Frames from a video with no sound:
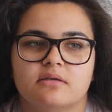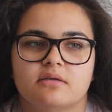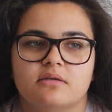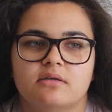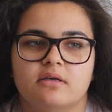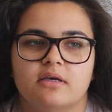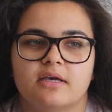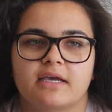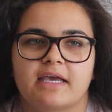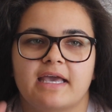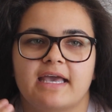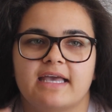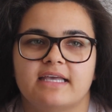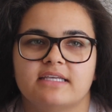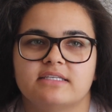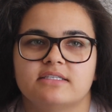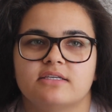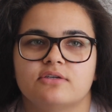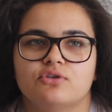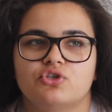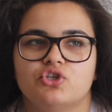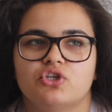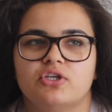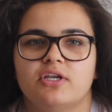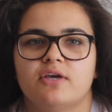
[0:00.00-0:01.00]
Okay, so
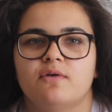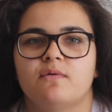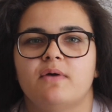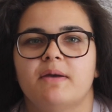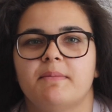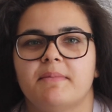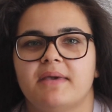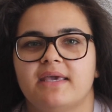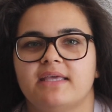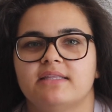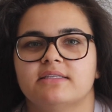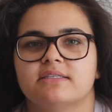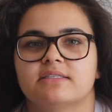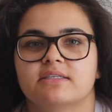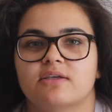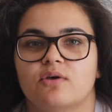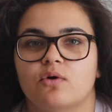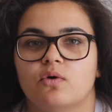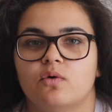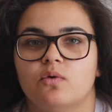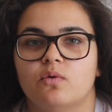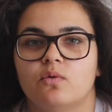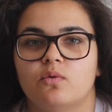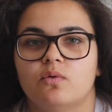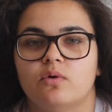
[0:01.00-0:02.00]
Chanel I met in
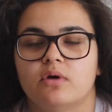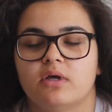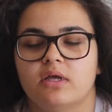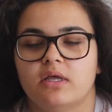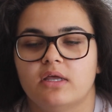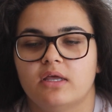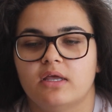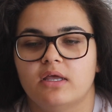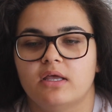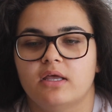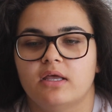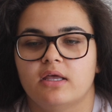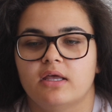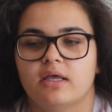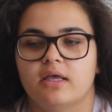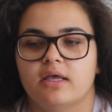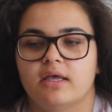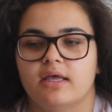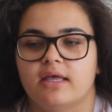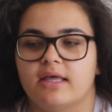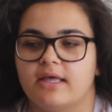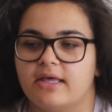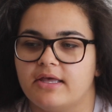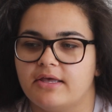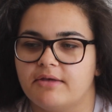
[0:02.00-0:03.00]
school.
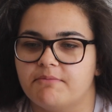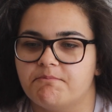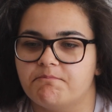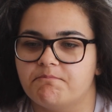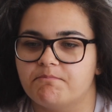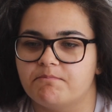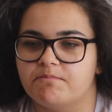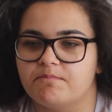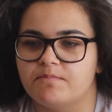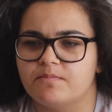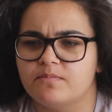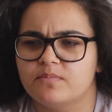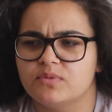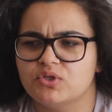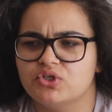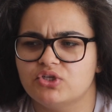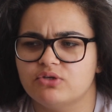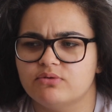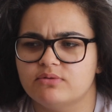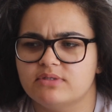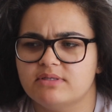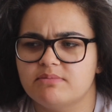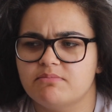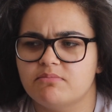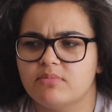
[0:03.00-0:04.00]
She
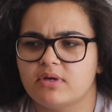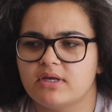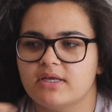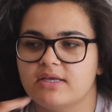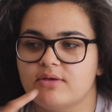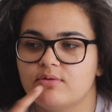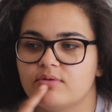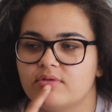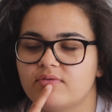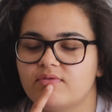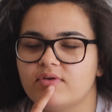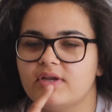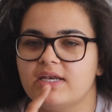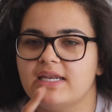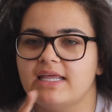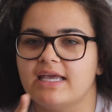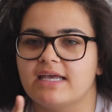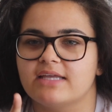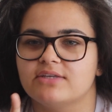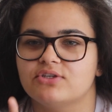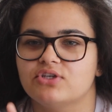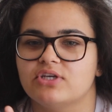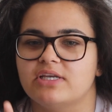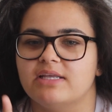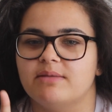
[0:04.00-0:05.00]
was in my... It was funny
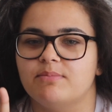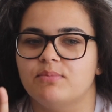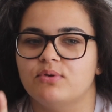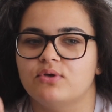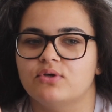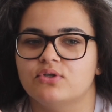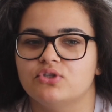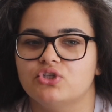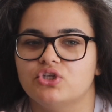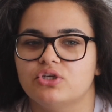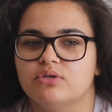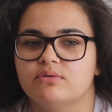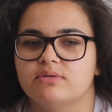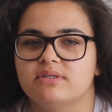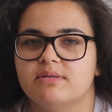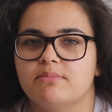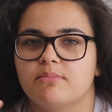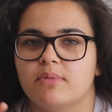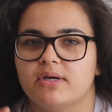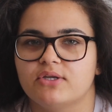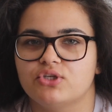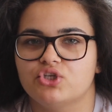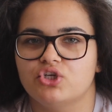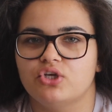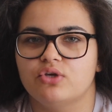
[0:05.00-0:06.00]
actually because she was in
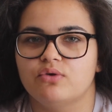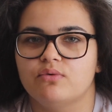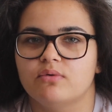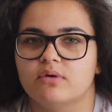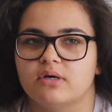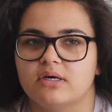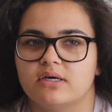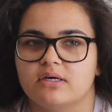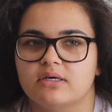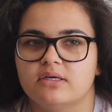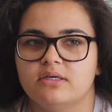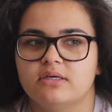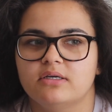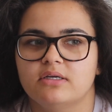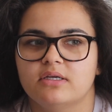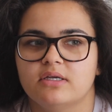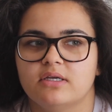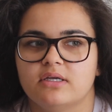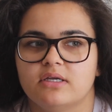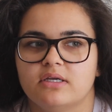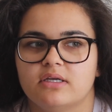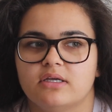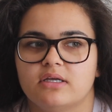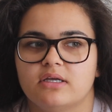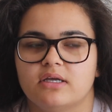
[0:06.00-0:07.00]
my tutor.
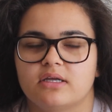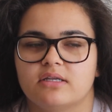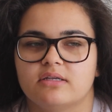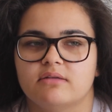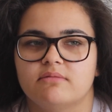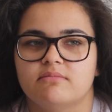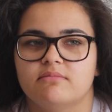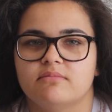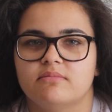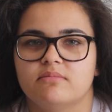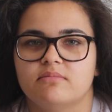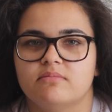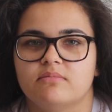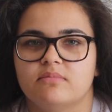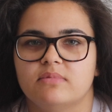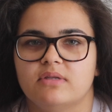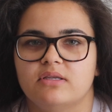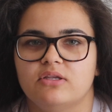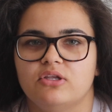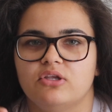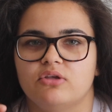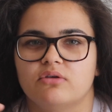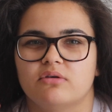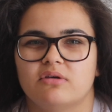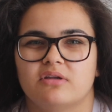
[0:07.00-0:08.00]
I
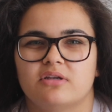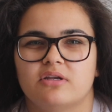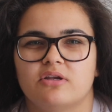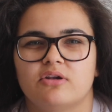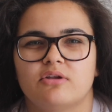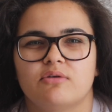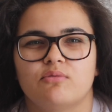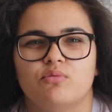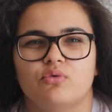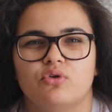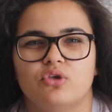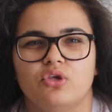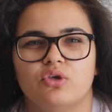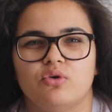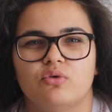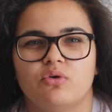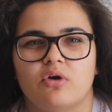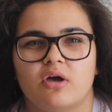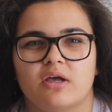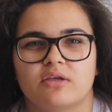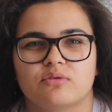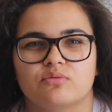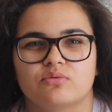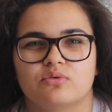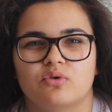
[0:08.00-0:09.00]
don't know what you
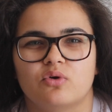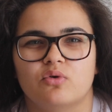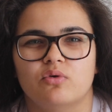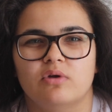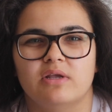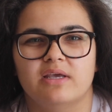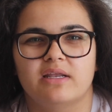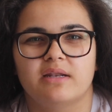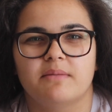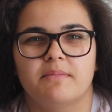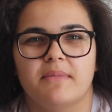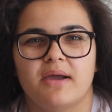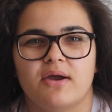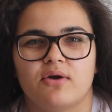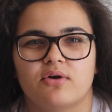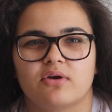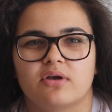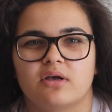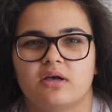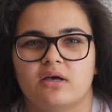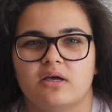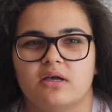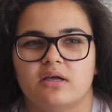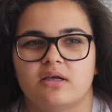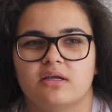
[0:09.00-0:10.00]
guys would call it in
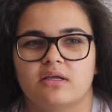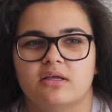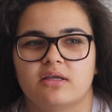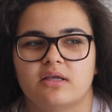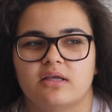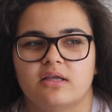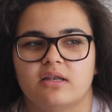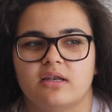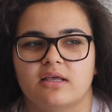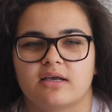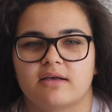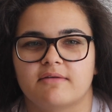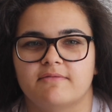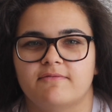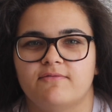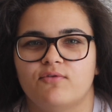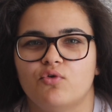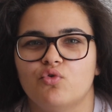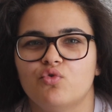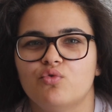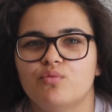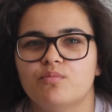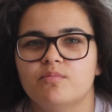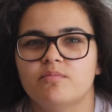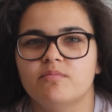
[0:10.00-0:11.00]
America, like a
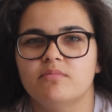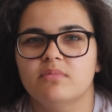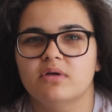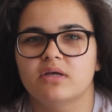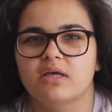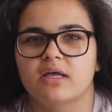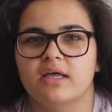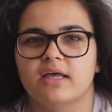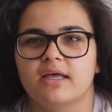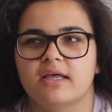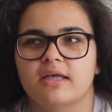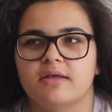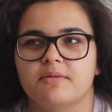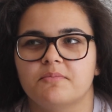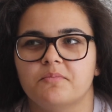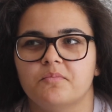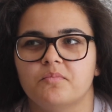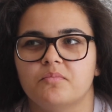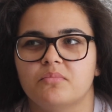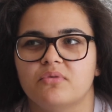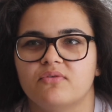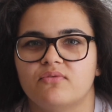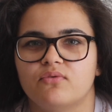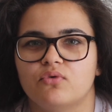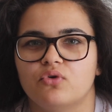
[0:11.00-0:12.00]
form,
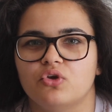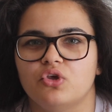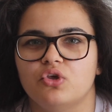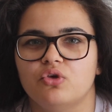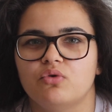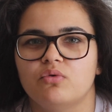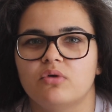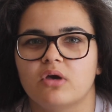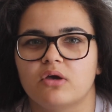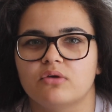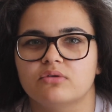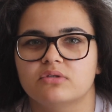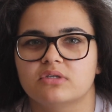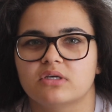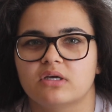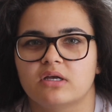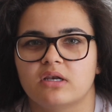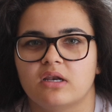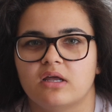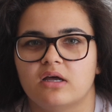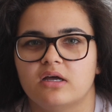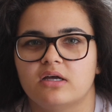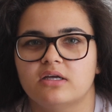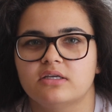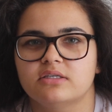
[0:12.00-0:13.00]
before you go to
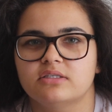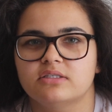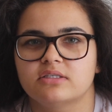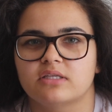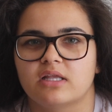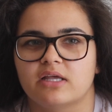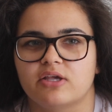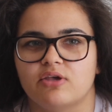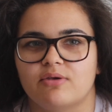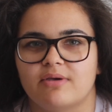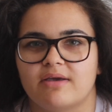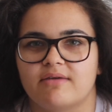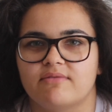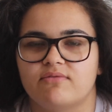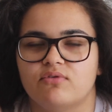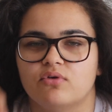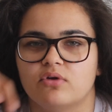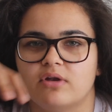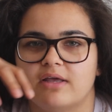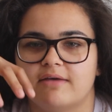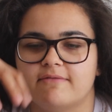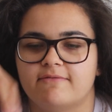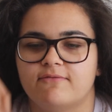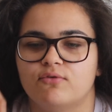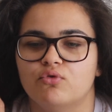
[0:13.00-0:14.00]
class, like you have your
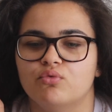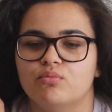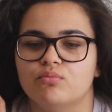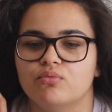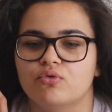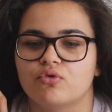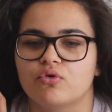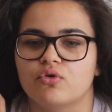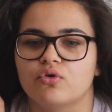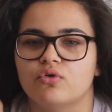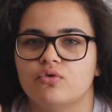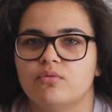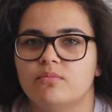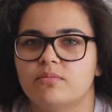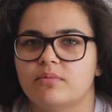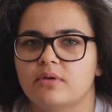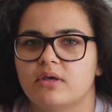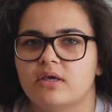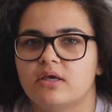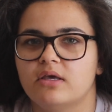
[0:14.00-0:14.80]
like form group.